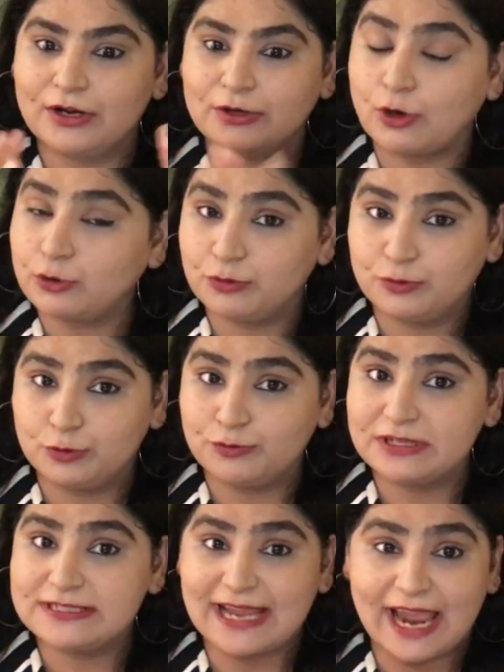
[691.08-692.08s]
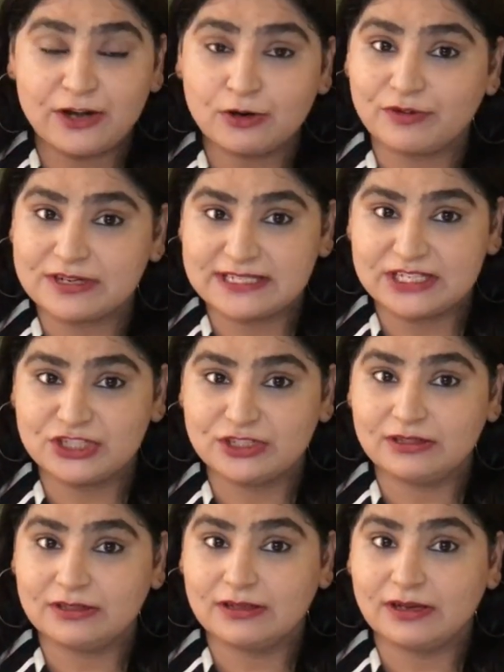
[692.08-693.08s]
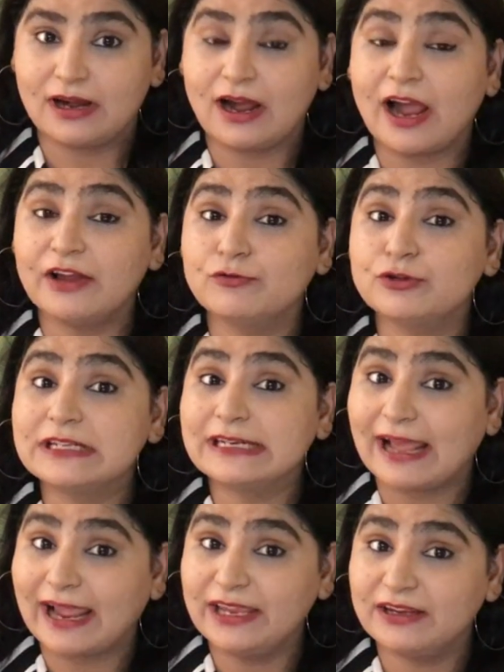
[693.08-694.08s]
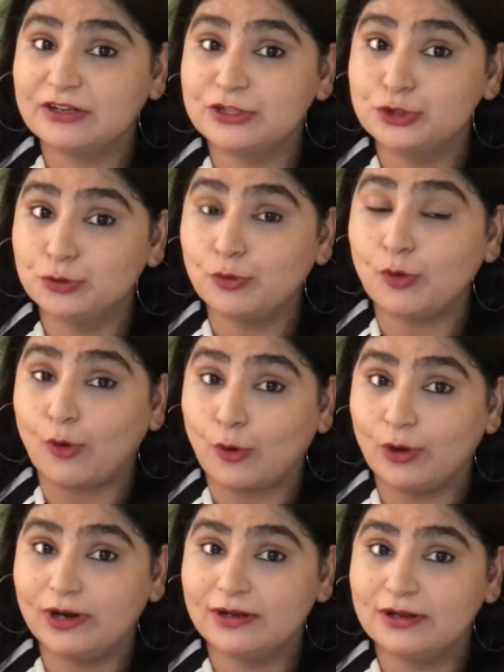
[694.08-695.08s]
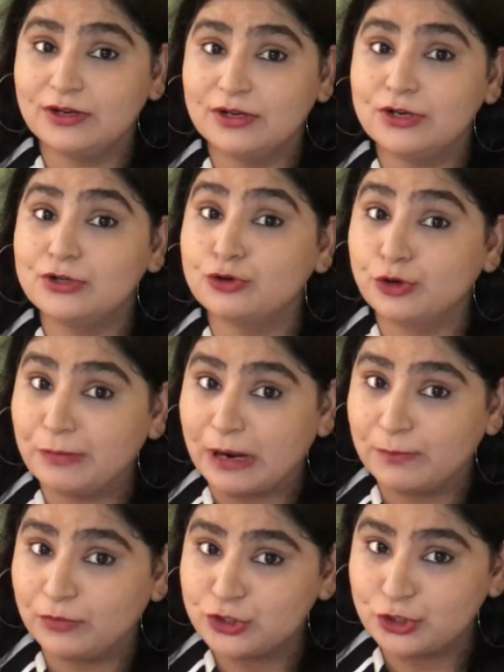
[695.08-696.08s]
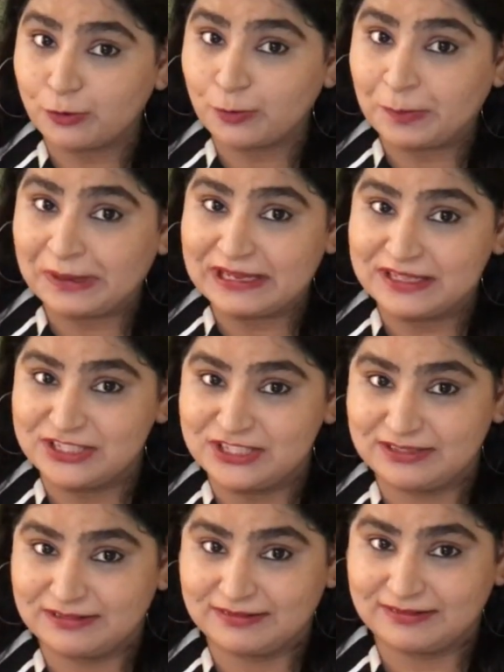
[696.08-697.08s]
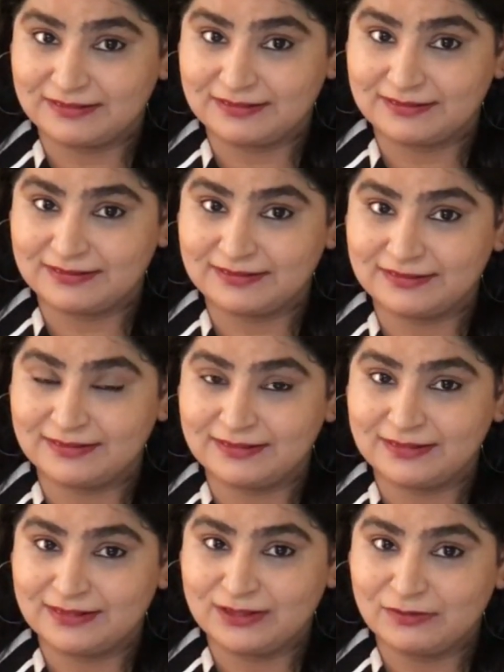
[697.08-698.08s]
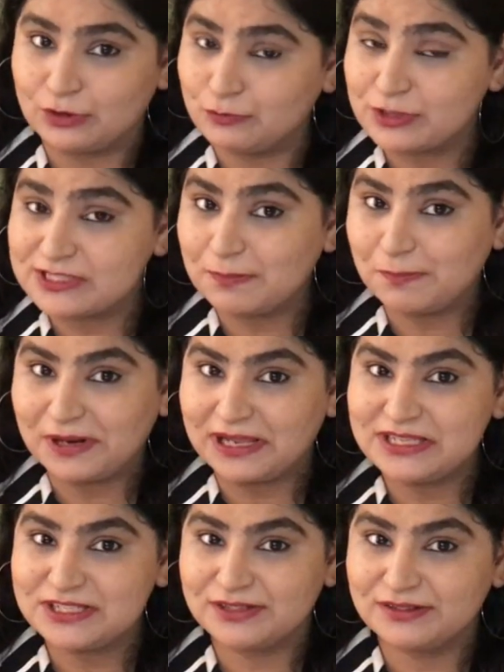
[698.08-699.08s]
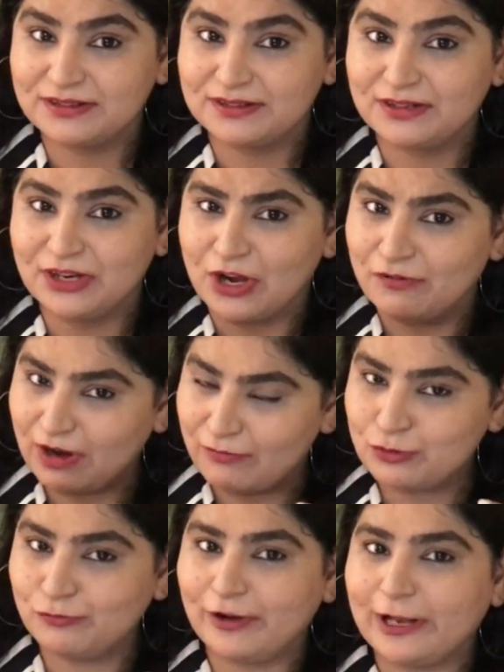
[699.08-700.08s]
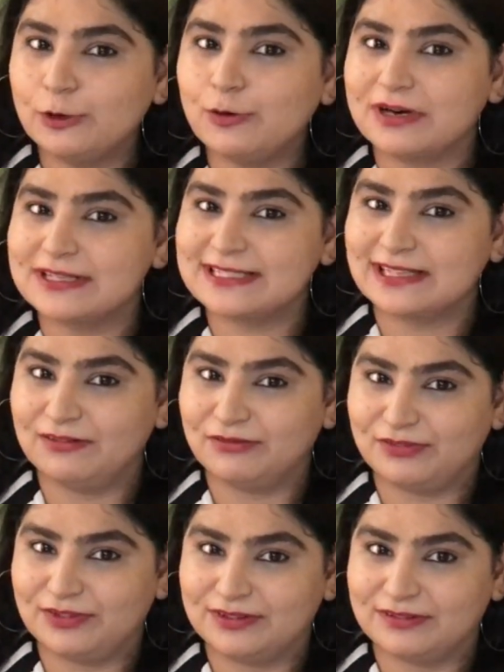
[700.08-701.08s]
now to, towards the end of our session i would like you all to remember your pledge what was the pledge we have to value ourselves